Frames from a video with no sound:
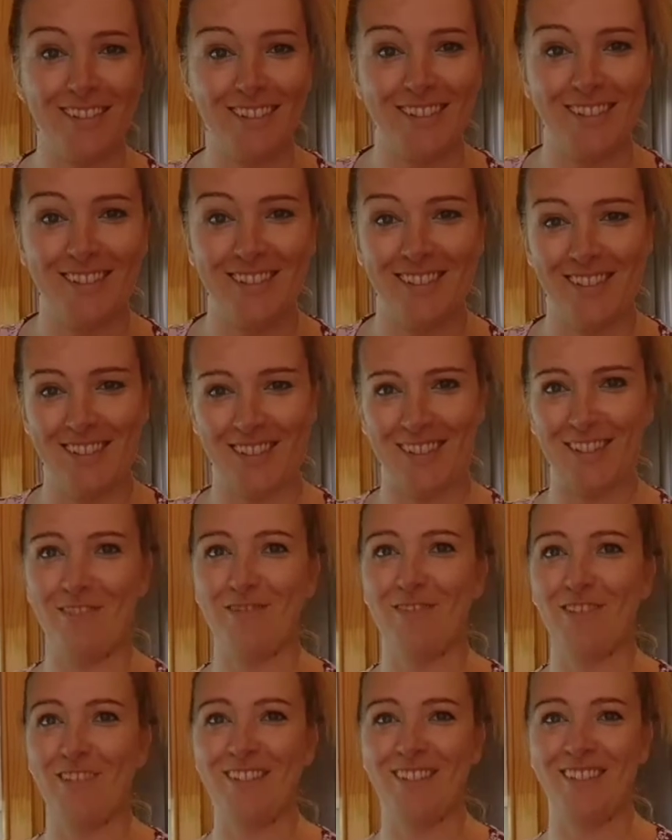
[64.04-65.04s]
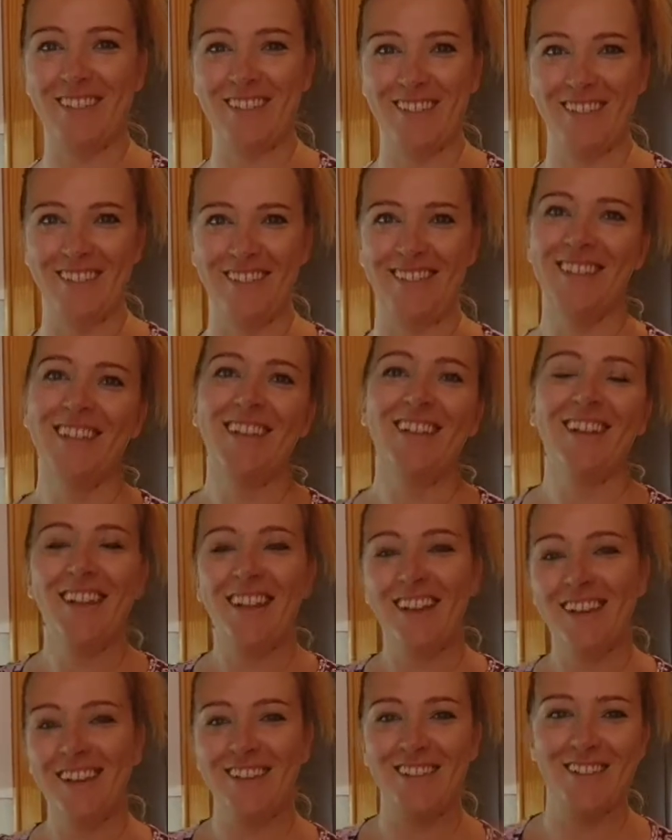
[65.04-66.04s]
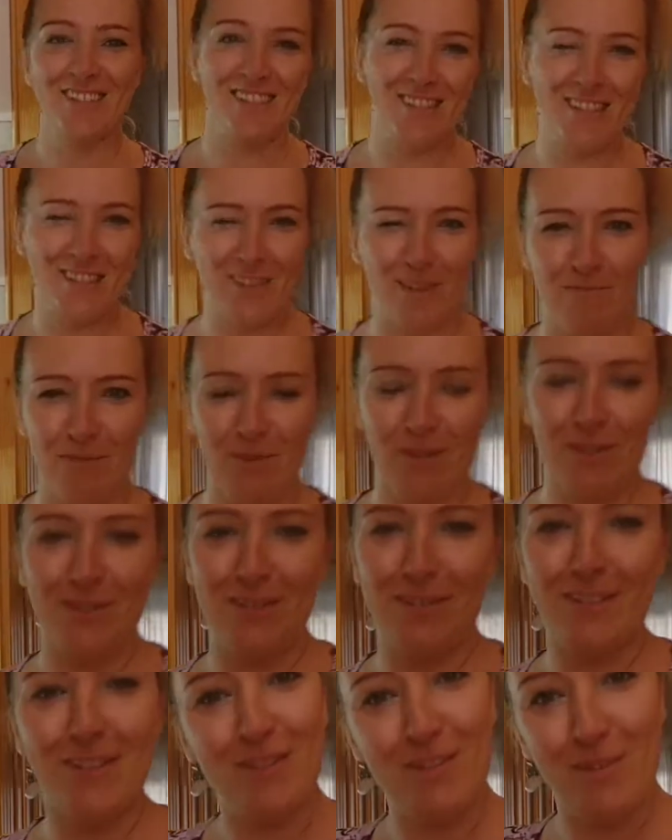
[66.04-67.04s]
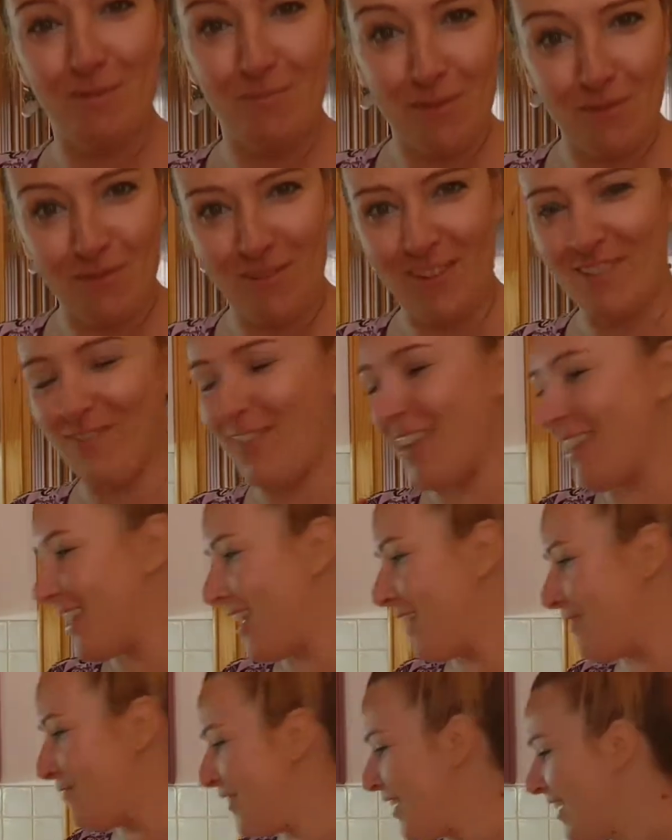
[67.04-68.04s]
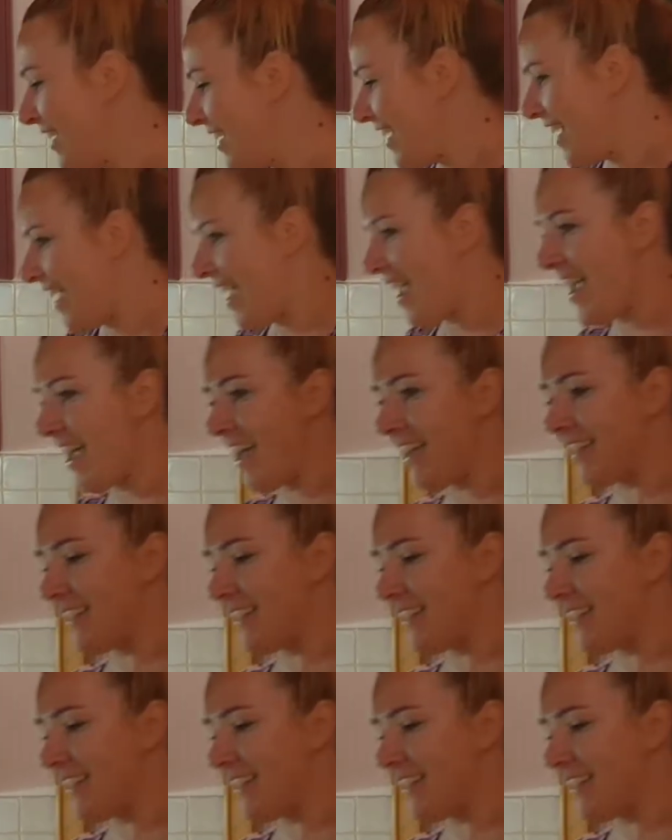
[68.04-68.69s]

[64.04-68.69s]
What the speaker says: the description. Let's use this opportunity to promote myself. And